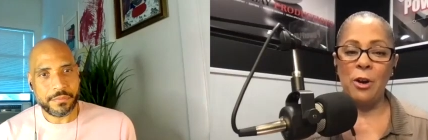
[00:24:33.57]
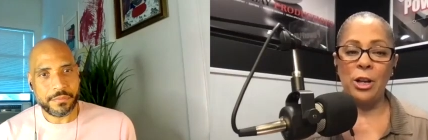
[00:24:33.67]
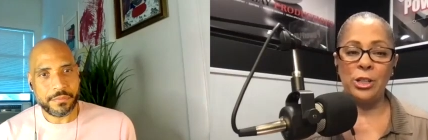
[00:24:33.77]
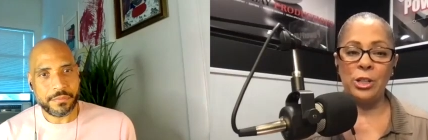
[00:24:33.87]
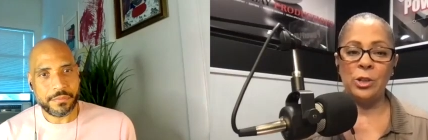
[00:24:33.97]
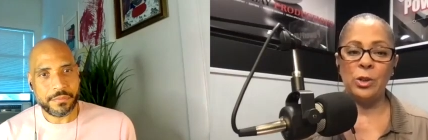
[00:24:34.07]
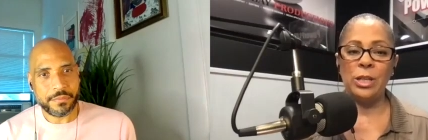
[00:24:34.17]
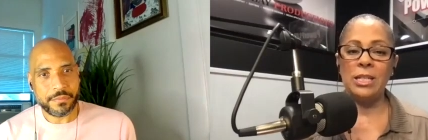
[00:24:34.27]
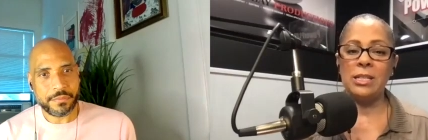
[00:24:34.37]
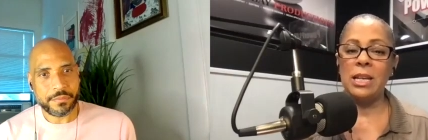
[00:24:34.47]
Speaker 1: on you?
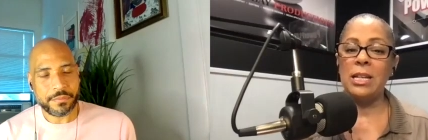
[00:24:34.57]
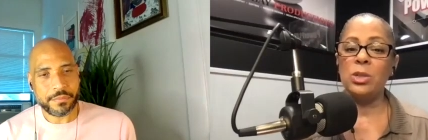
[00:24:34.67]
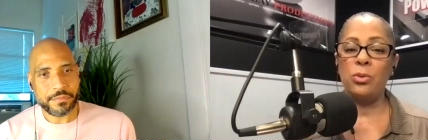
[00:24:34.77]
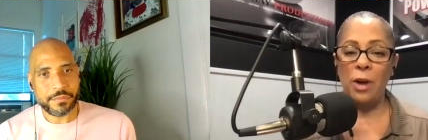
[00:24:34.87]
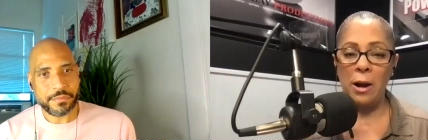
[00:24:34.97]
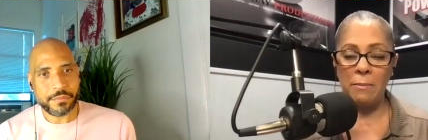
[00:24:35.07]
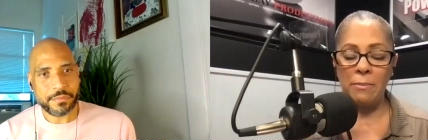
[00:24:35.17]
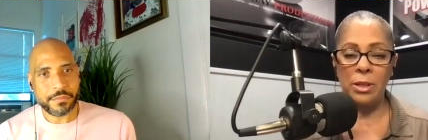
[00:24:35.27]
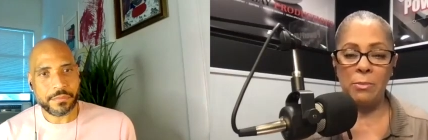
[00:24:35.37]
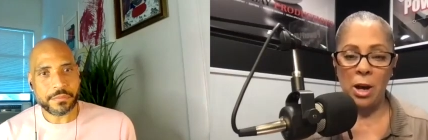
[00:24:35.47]
He's he's from
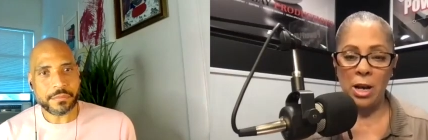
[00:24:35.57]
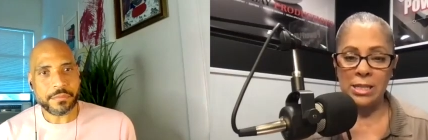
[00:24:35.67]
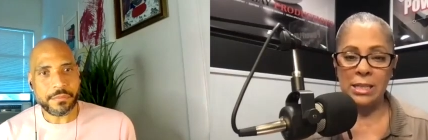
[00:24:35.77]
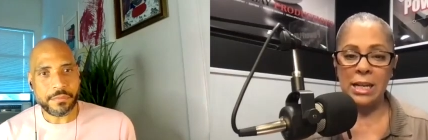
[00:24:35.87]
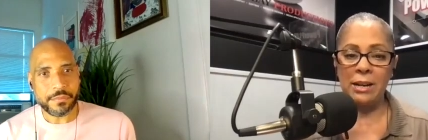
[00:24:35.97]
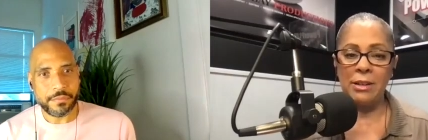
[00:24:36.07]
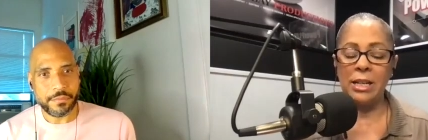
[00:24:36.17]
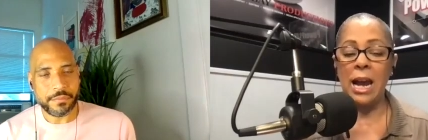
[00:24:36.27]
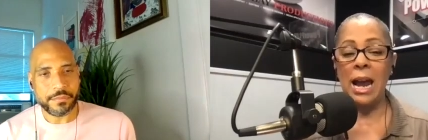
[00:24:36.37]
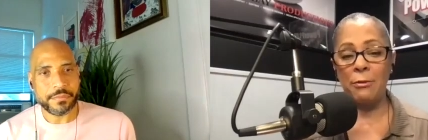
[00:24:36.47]
the Boston area,
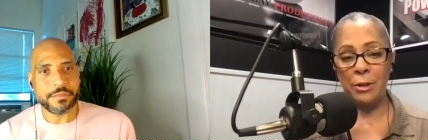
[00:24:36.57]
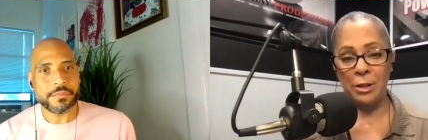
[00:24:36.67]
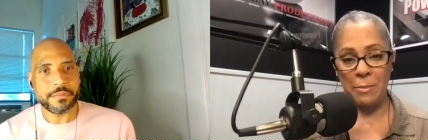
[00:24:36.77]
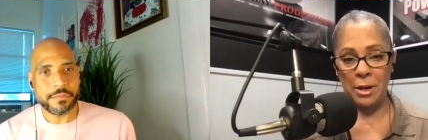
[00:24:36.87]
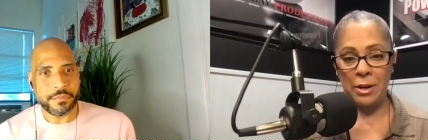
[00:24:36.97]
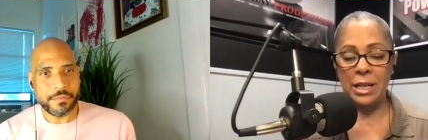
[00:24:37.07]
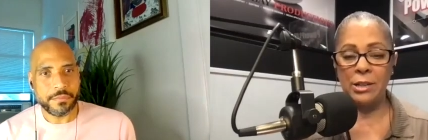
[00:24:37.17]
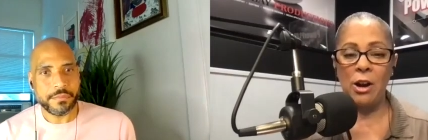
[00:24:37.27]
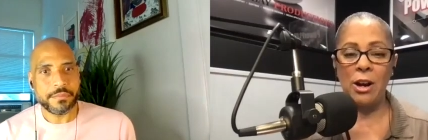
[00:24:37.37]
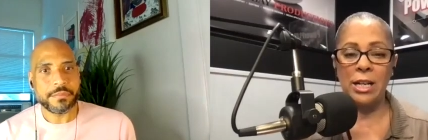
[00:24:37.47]
African American
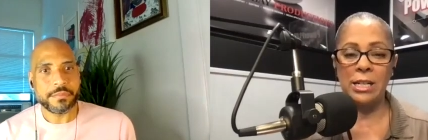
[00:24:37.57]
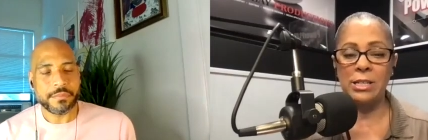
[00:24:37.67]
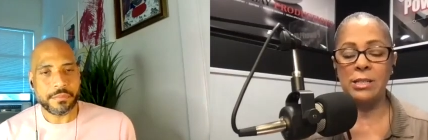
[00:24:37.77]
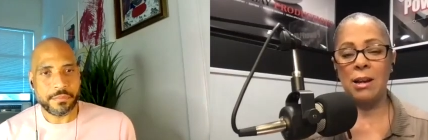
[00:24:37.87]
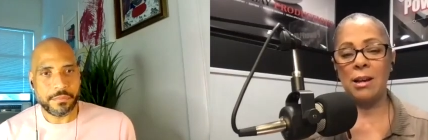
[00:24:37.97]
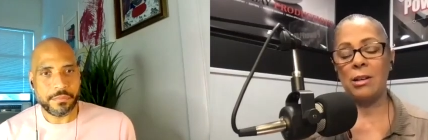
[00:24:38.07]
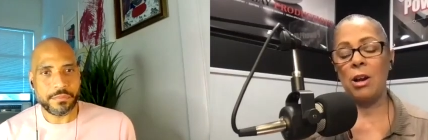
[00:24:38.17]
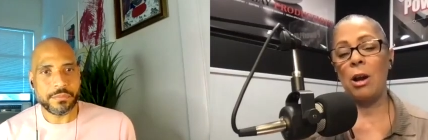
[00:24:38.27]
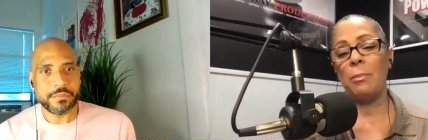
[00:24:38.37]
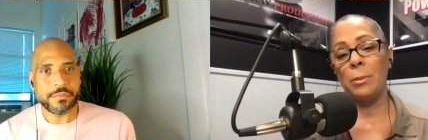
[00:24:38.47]
artist, uh,
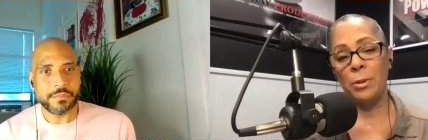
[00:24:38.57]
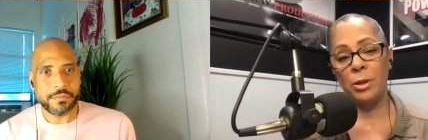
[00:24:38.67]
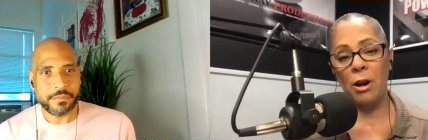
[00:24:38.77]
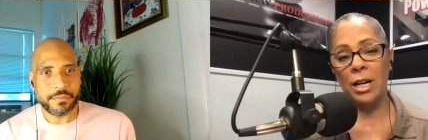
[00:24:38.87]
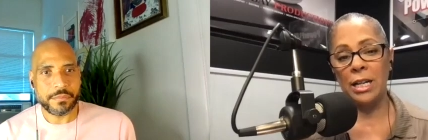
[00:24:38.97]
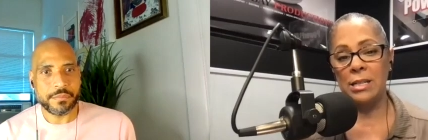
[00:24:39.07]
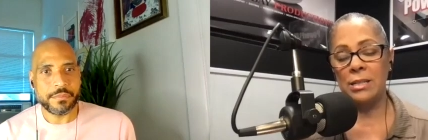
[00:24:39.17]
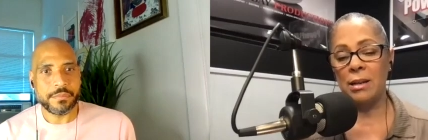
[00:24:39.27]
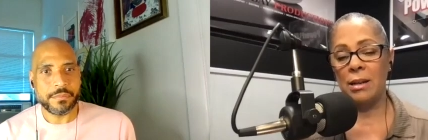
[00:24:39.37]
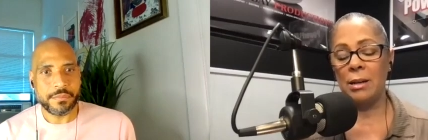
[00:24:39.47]
comic book artist,
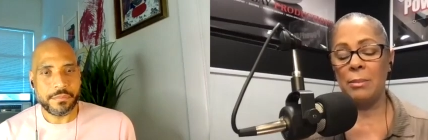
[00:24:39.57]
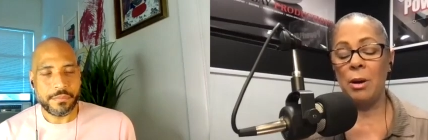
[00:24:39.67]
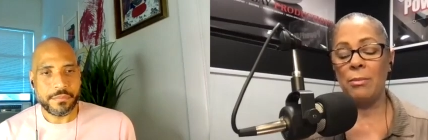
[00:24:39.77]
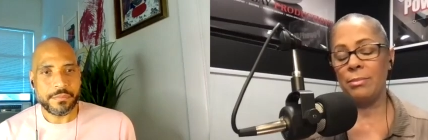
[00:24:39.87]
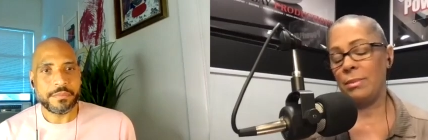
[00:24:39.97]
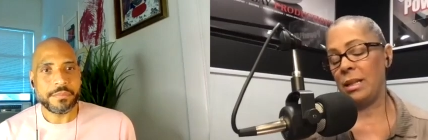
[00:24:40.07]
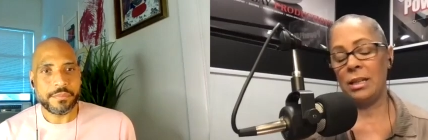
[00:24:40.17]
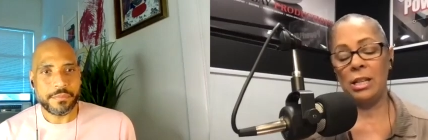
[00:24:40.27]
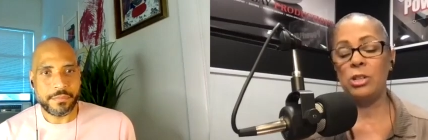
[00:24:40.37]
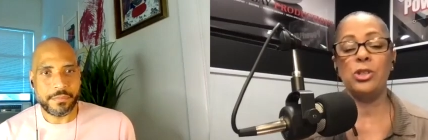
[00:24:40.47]
um,
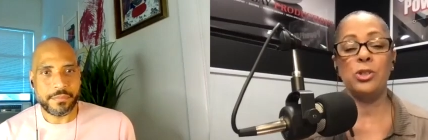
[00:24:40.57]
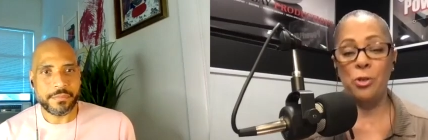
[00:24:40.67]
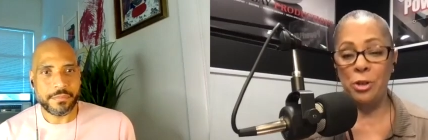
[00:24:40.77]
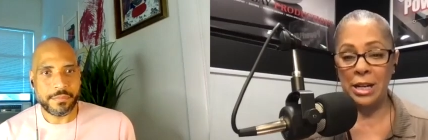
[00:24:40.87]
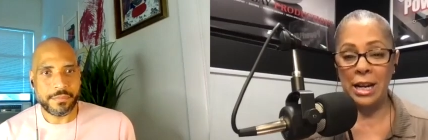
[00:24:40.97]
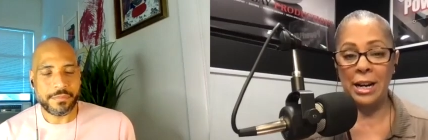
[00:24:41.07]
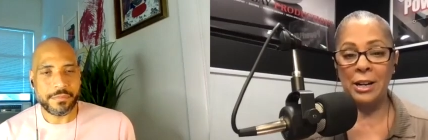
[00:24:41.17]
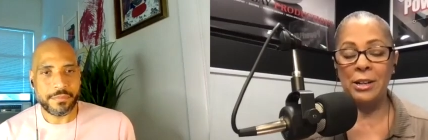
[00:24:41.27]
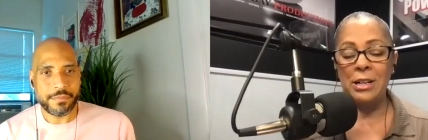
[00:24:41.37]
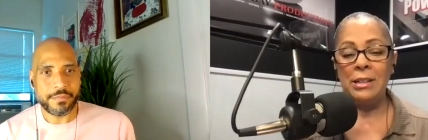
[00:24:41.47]
extraordinaire,
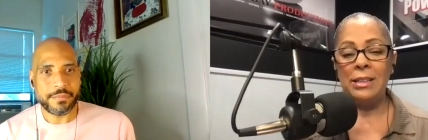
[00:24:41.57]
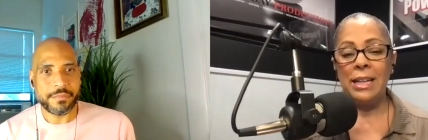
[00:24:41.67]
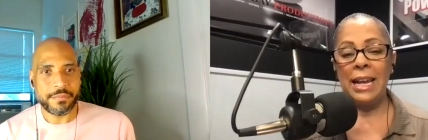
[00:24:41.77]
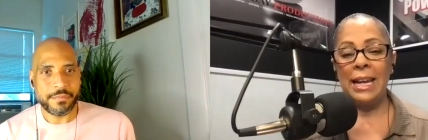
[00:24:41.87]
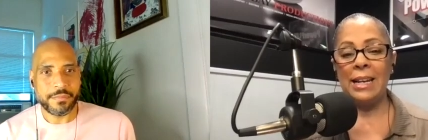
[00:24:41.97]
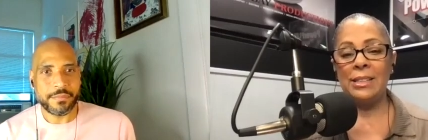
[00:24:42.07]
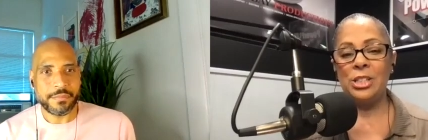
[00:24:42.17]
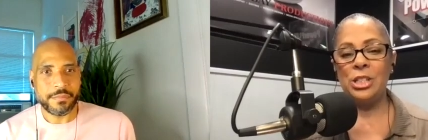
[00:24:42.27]
and